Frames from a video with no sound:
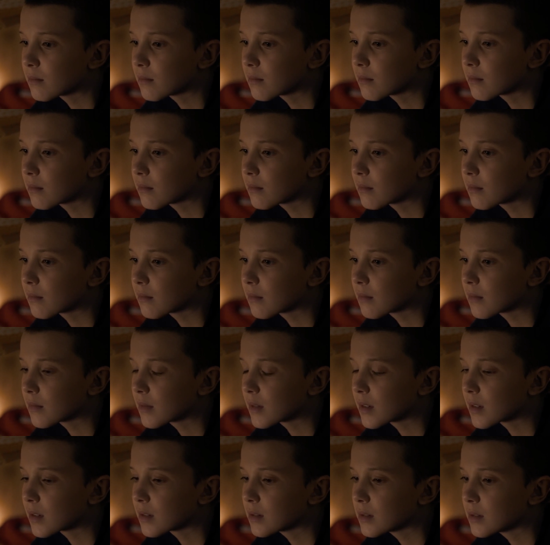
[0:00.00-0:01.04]

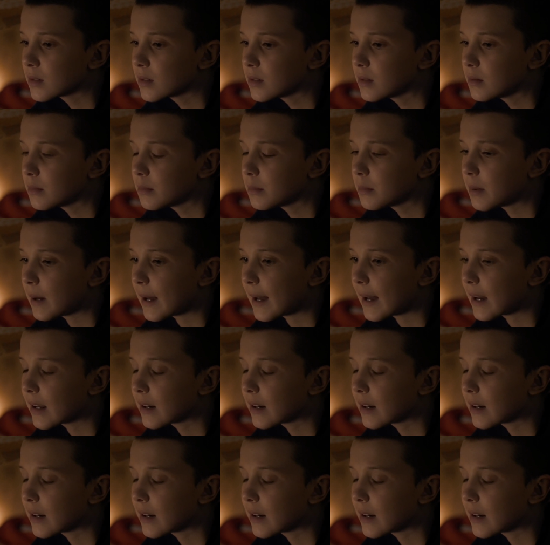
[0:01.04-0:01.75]
(silence)